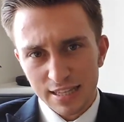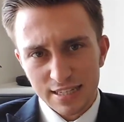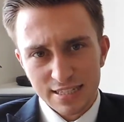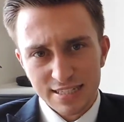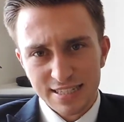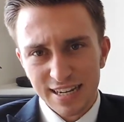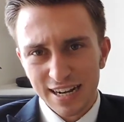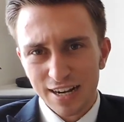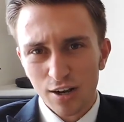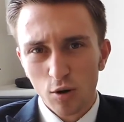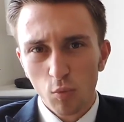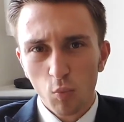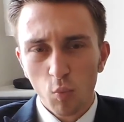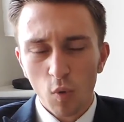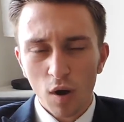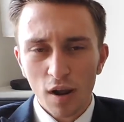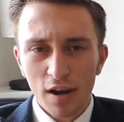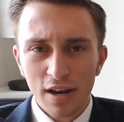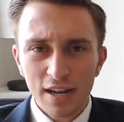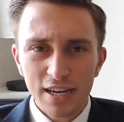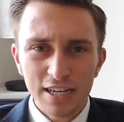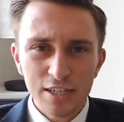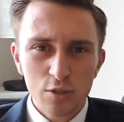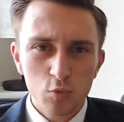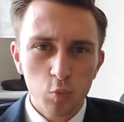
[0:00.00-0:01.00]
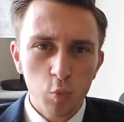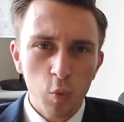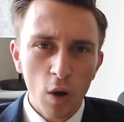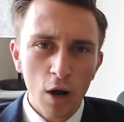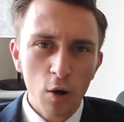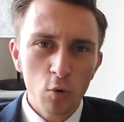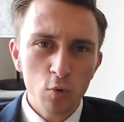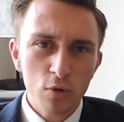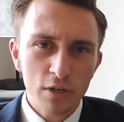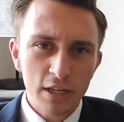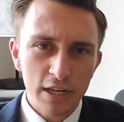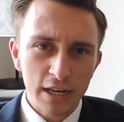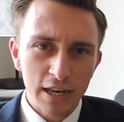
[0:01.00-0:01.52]
And the second one is
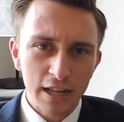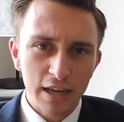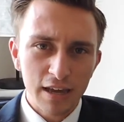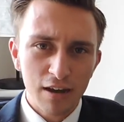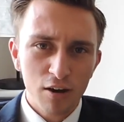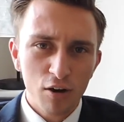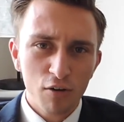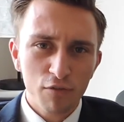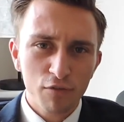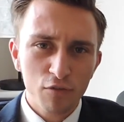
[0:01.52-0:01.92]
welding.